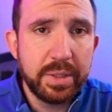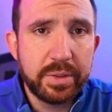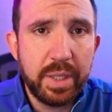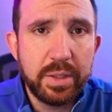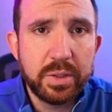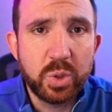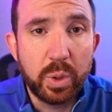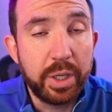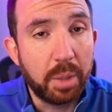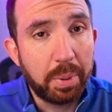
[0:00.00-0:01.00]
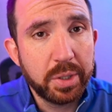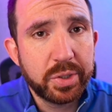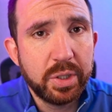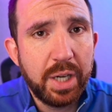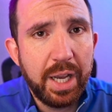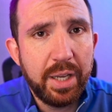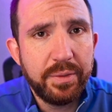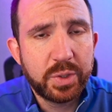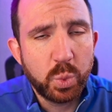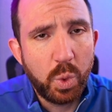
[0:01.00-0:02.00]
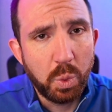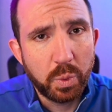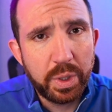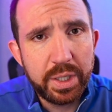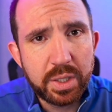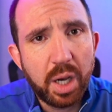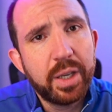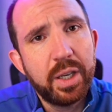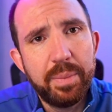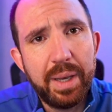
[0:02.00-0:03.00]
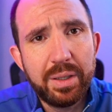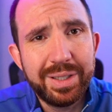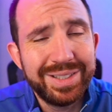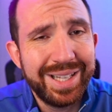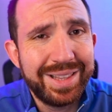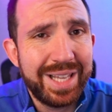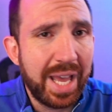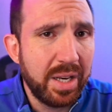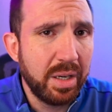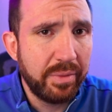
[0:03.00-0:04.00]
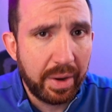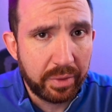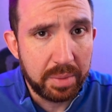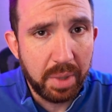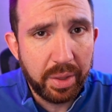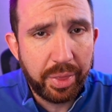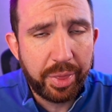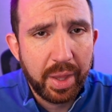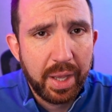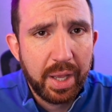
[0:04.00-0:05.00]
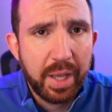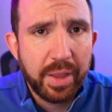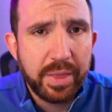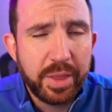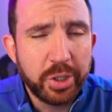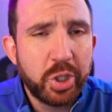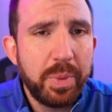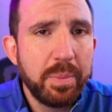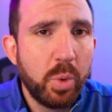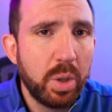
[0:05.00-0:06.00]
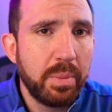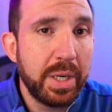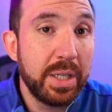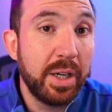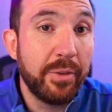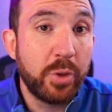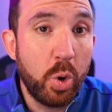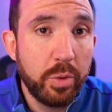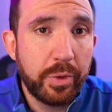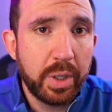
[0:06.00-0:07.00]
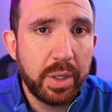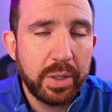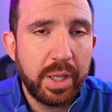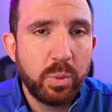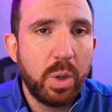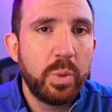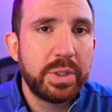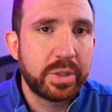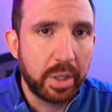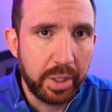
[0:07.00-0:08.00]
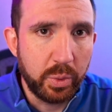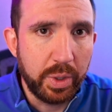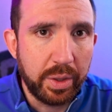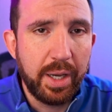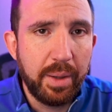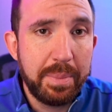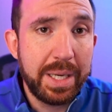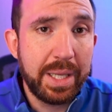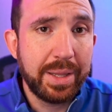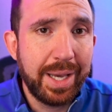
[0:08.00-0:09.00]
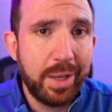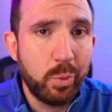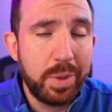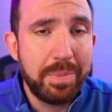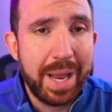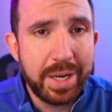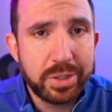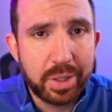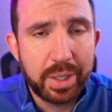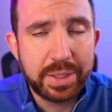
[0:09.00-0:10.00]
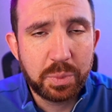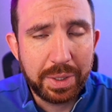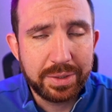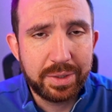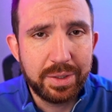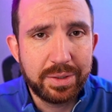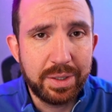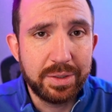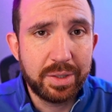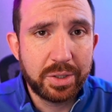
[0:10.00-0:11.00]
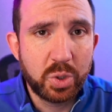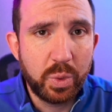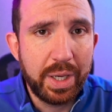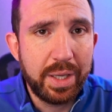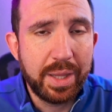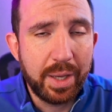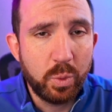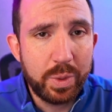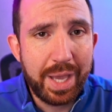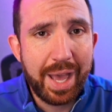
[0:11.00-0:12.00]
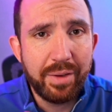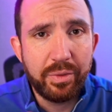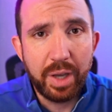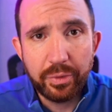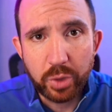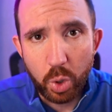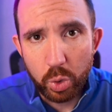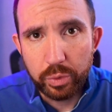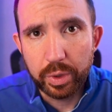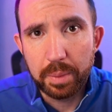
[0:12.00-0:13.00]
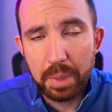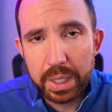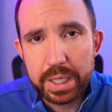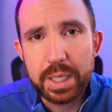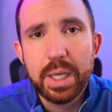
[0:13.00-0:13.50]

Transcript: sense or in our personal lives, what we're really talking about is at the end of every month, there should be more money left over than what we started with, meaning that we managed our expenses in such a way that we have leftover money.